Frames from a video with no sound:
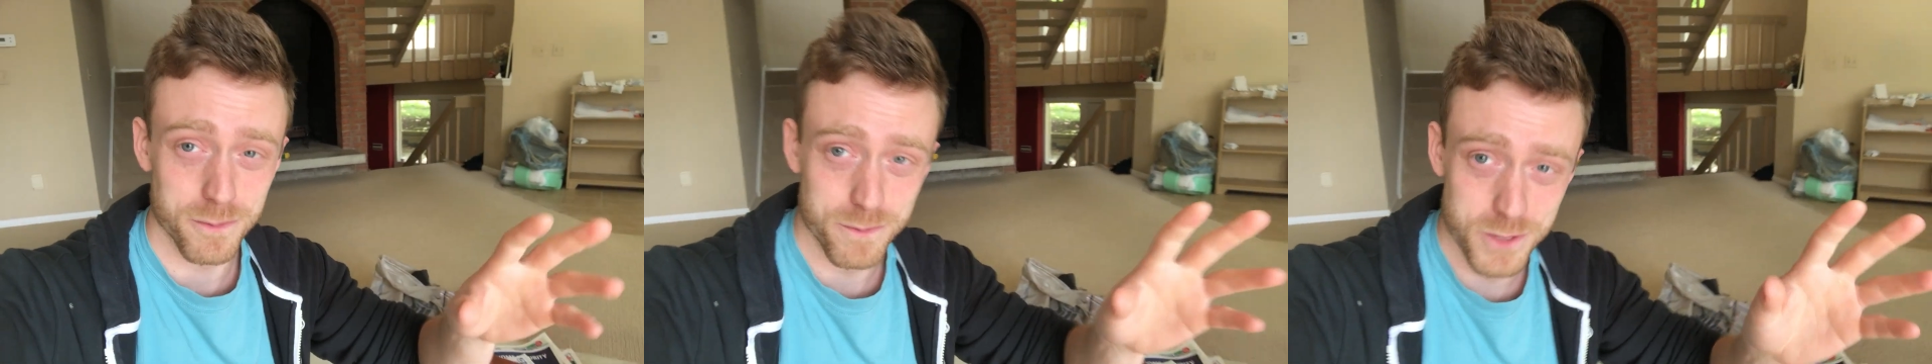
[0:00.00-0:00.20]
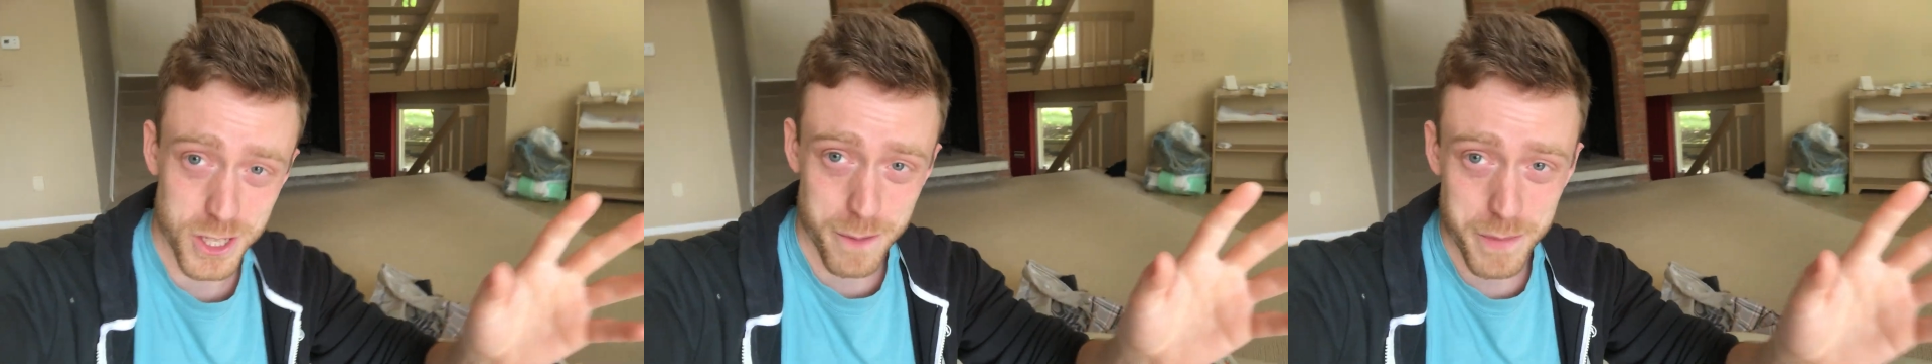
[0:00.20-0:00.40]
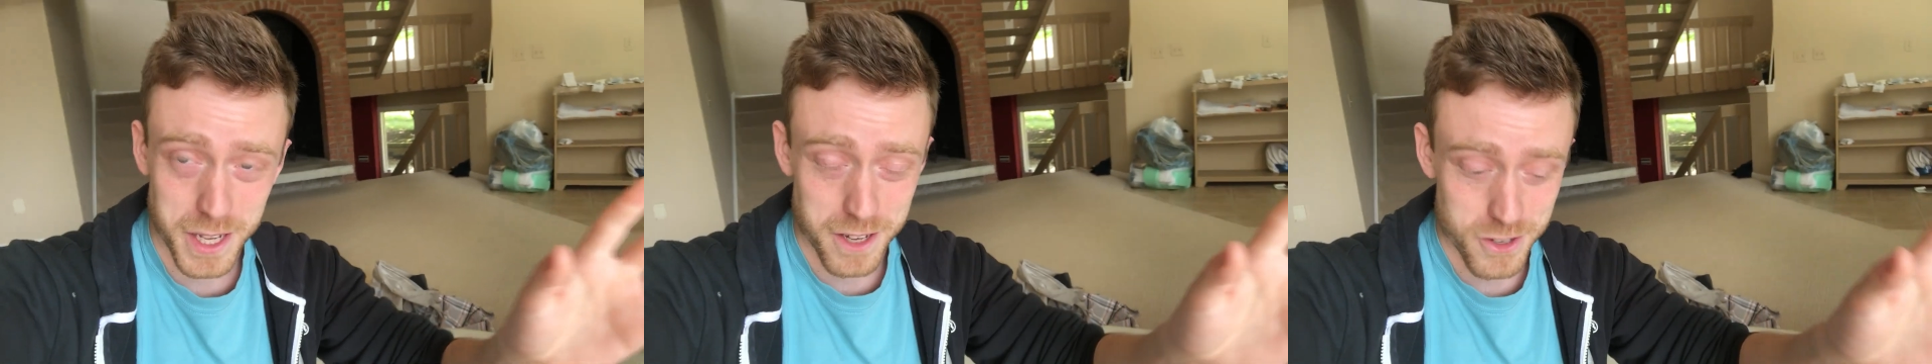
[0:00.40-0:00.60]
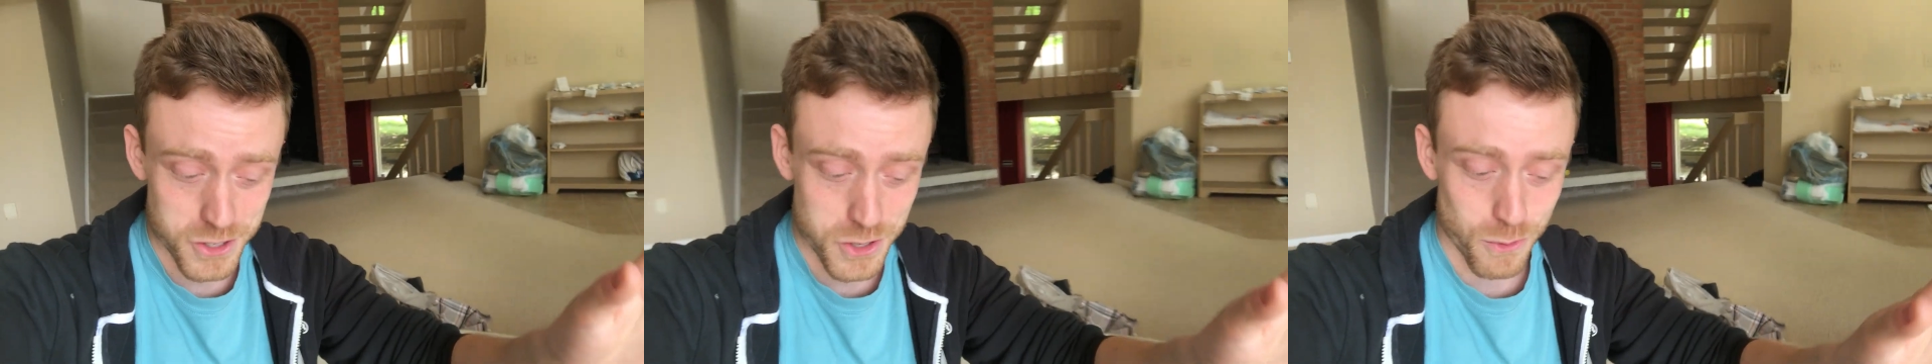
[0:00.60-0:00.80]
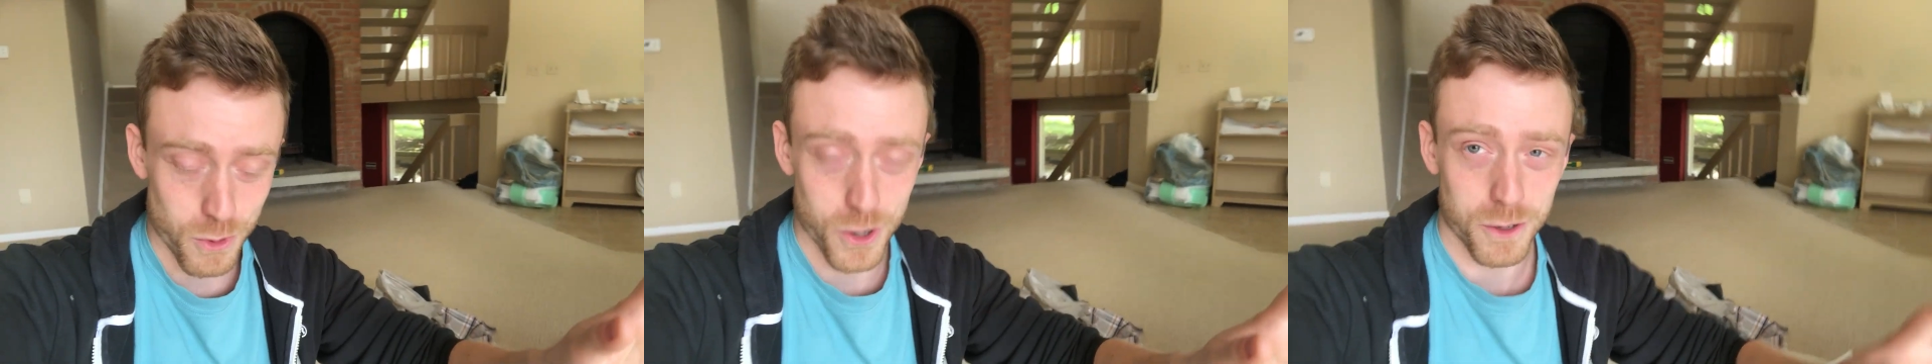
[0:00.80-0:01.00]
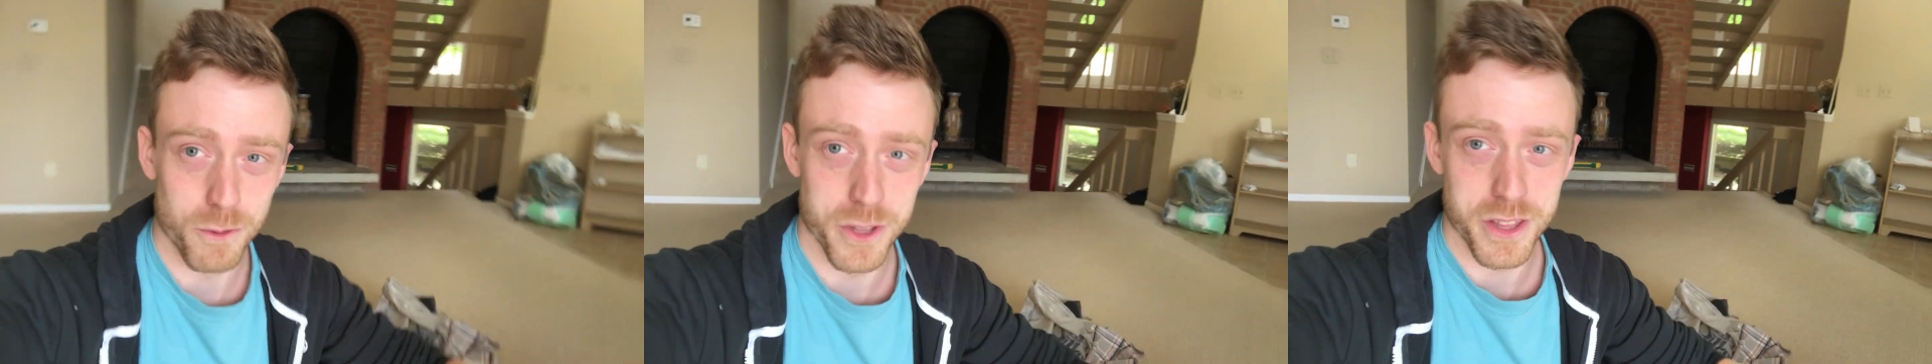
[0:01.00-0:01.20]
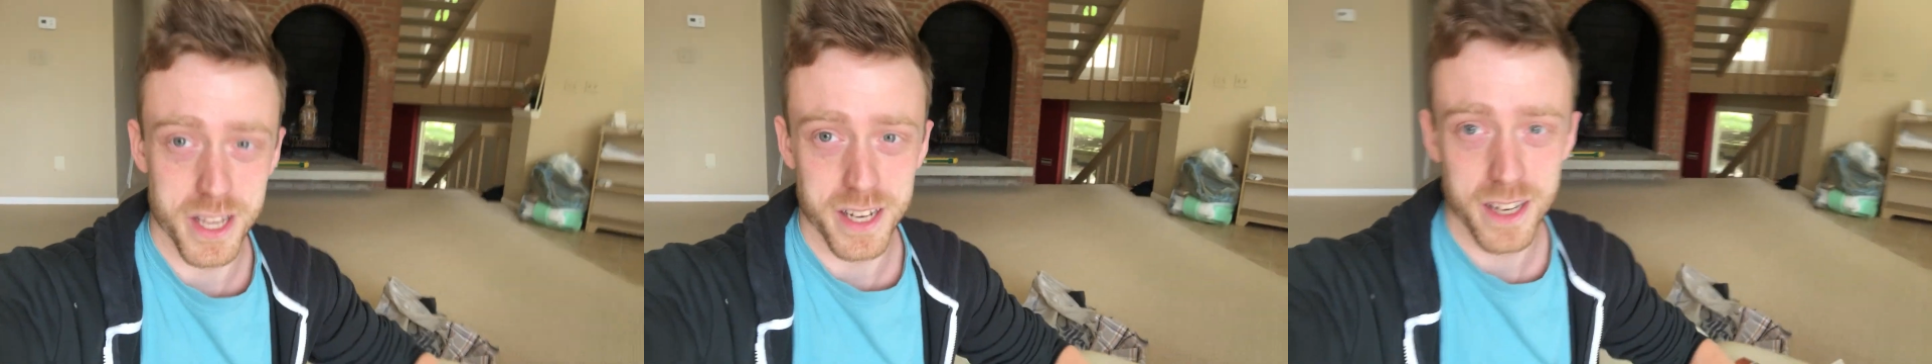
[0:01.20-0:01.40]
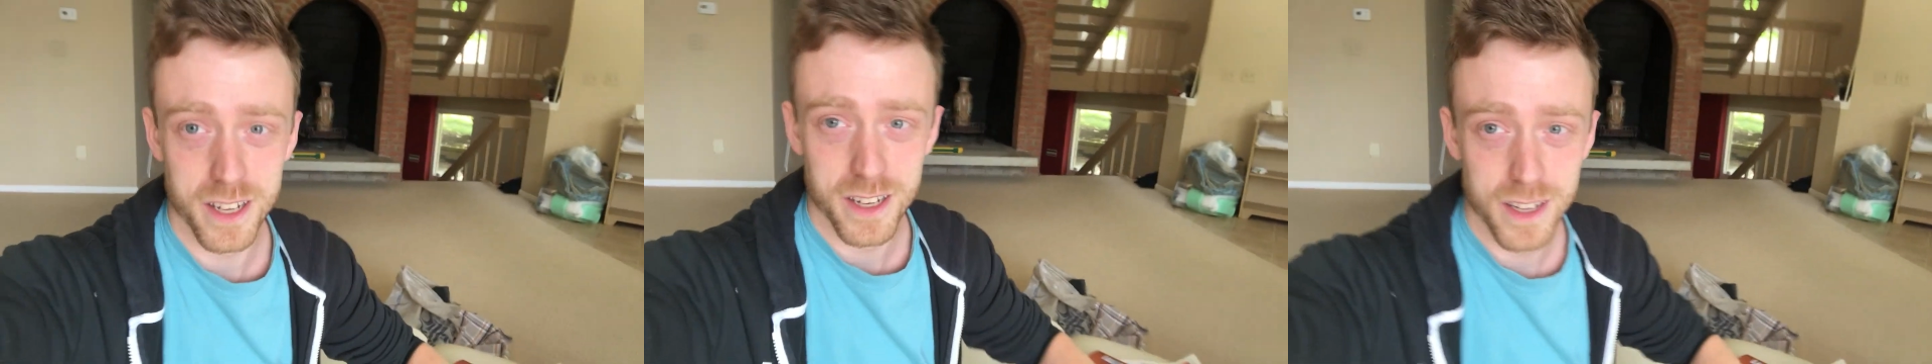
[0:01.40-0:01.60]
something else to work with
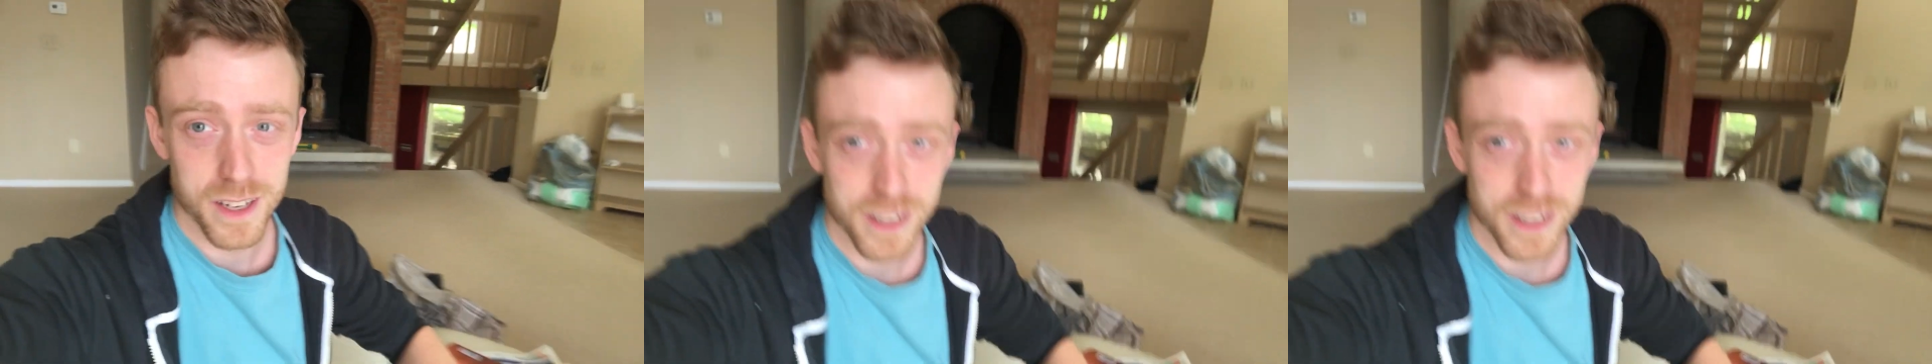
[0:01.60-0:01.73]
it.